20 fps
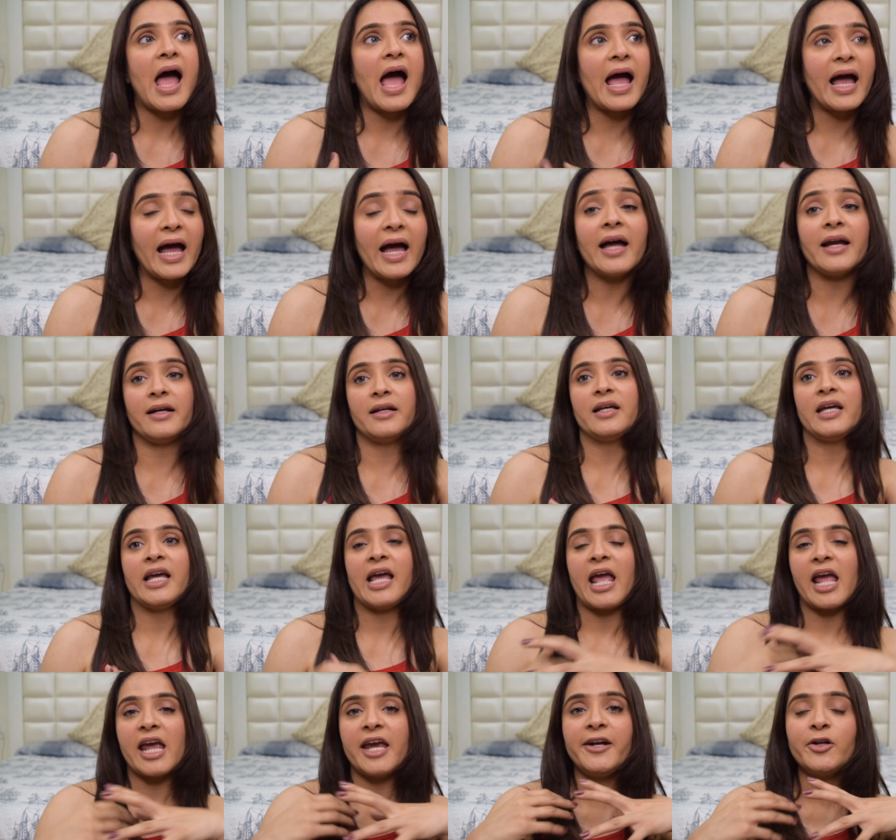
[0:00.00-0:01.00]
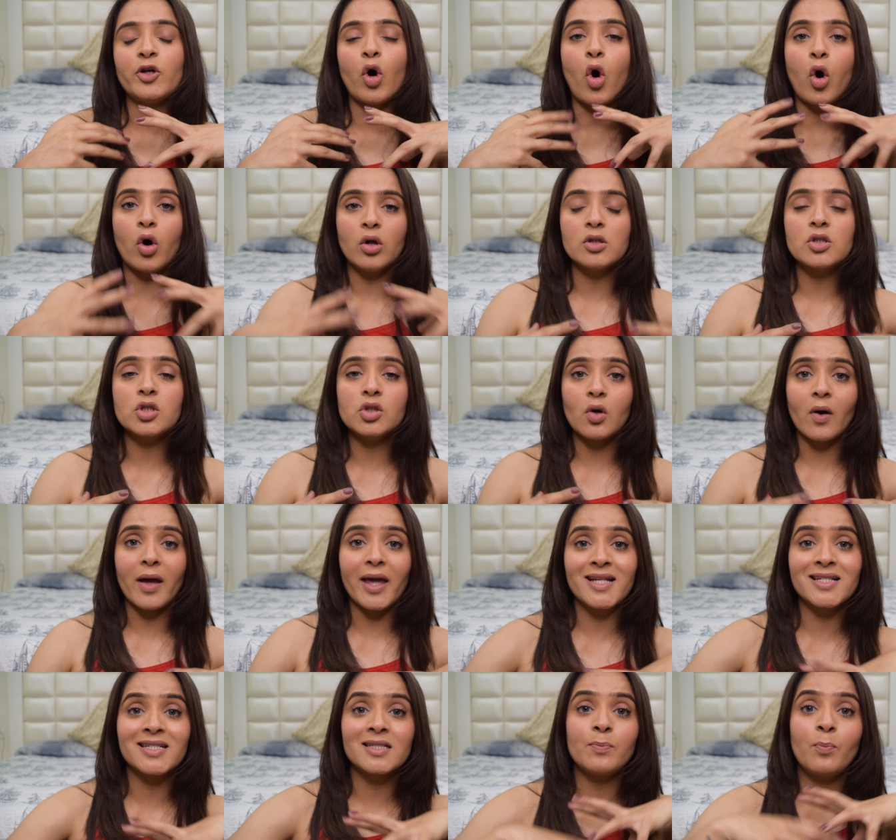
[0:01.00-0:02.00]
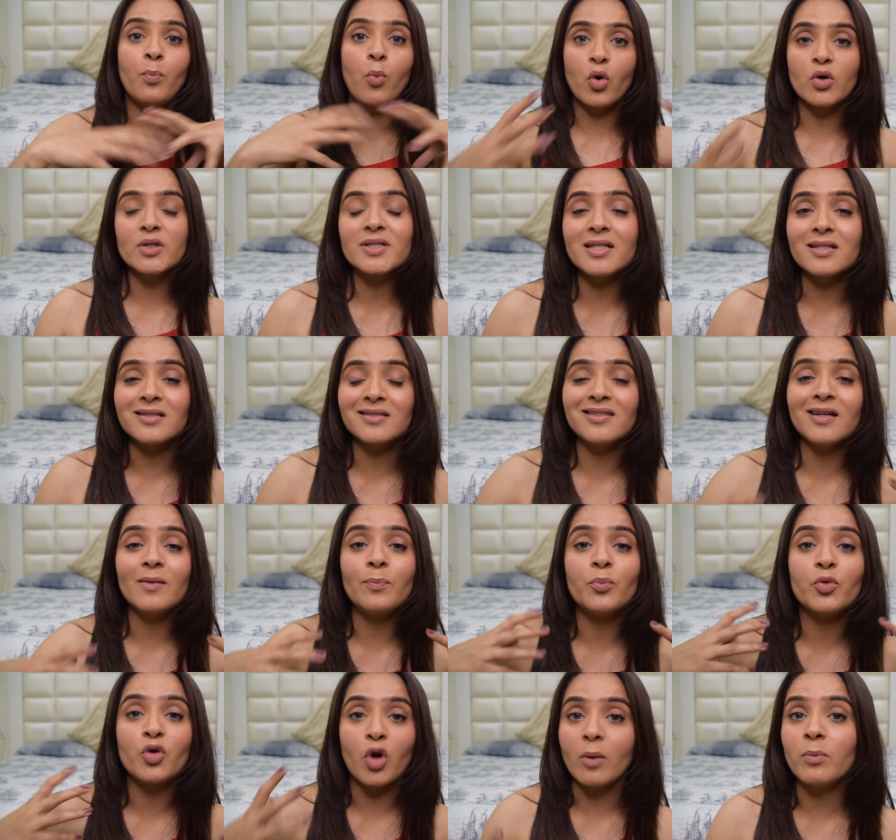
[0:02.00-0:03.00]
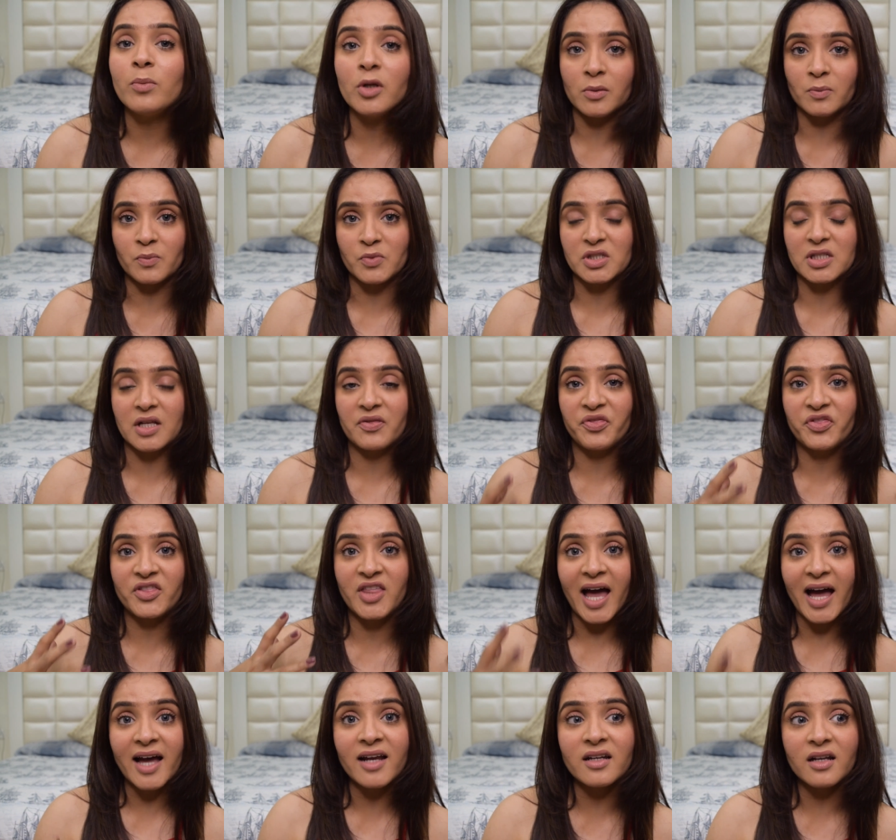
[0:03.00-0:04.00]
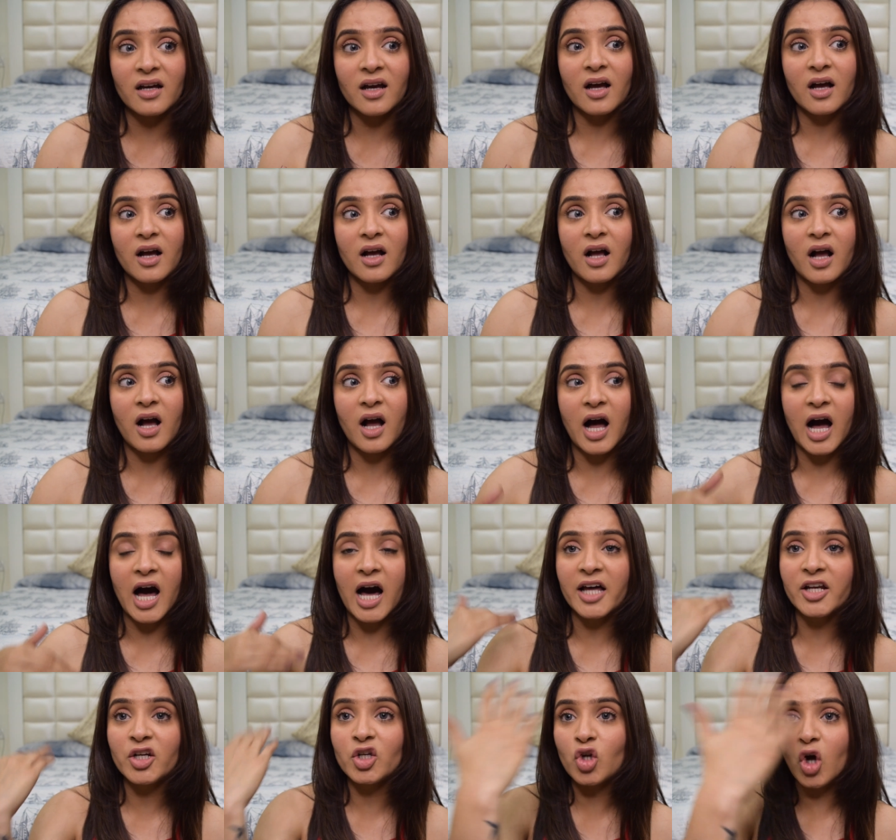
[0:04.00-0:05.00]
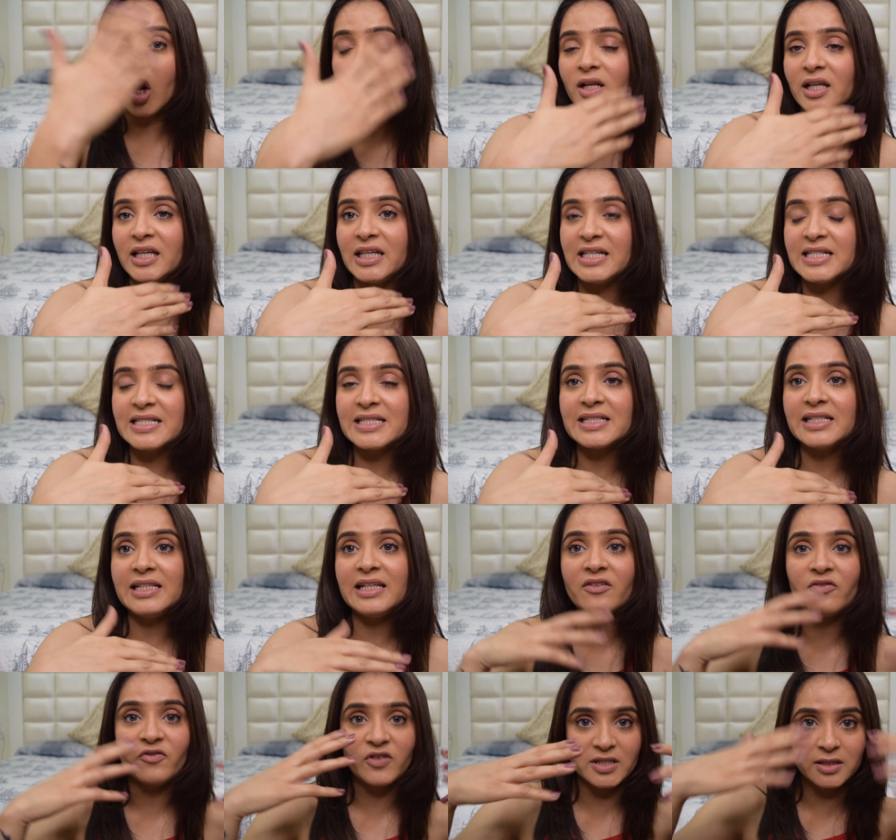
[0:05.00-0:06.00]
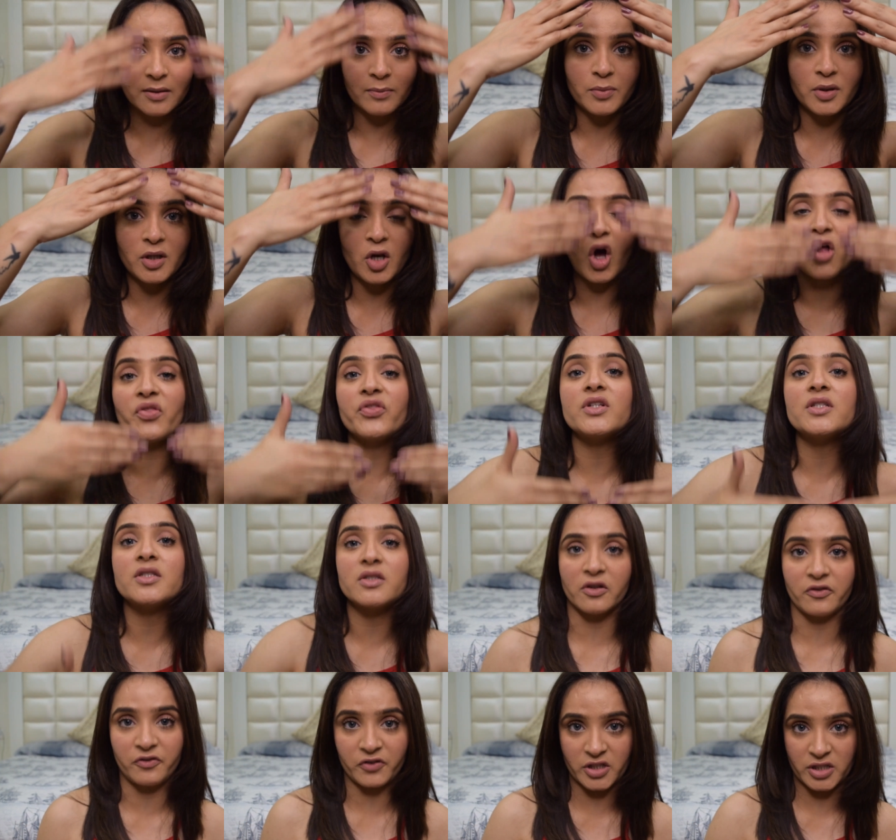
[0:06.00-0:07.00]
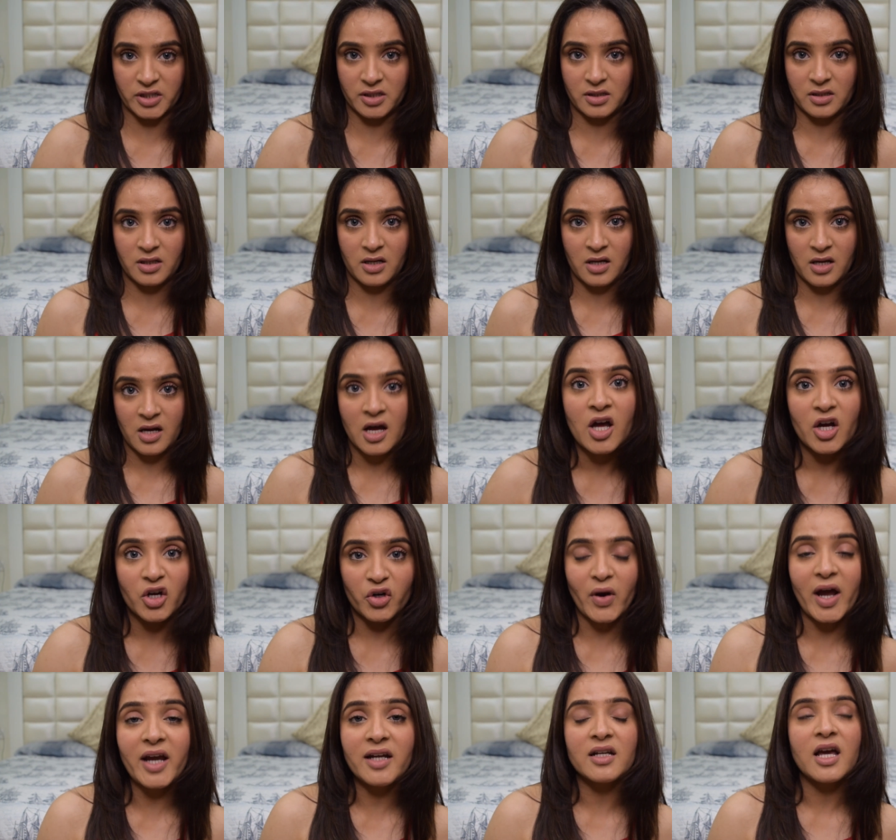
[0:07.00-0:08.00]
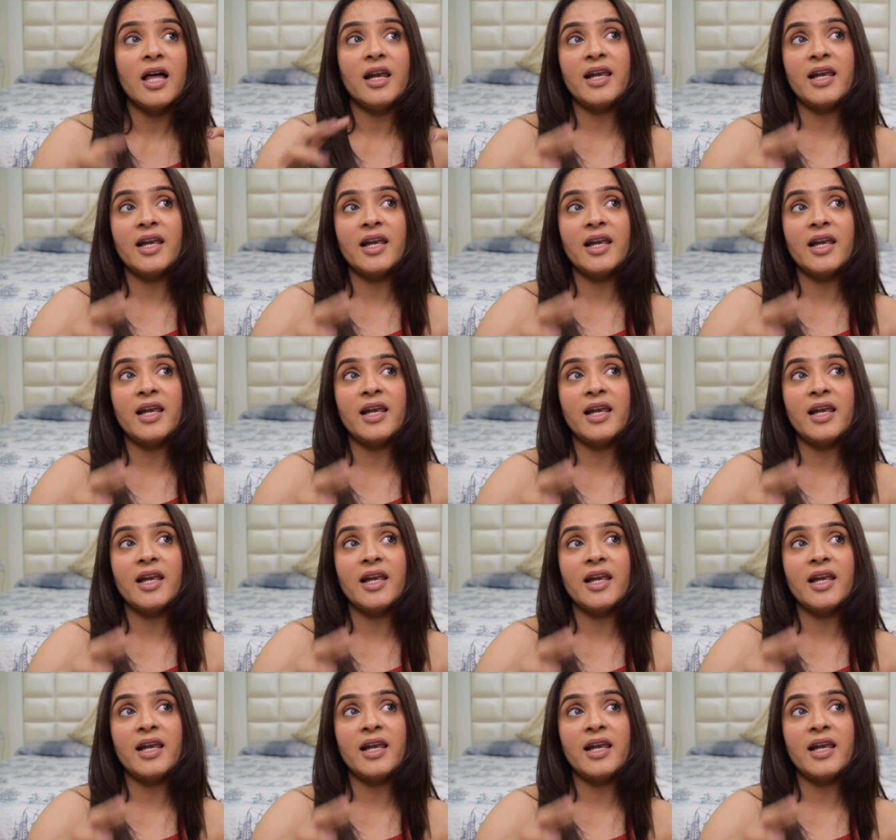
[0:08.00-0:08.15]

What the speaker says: and it also exposes the problems that are not easily visible on the surface, right?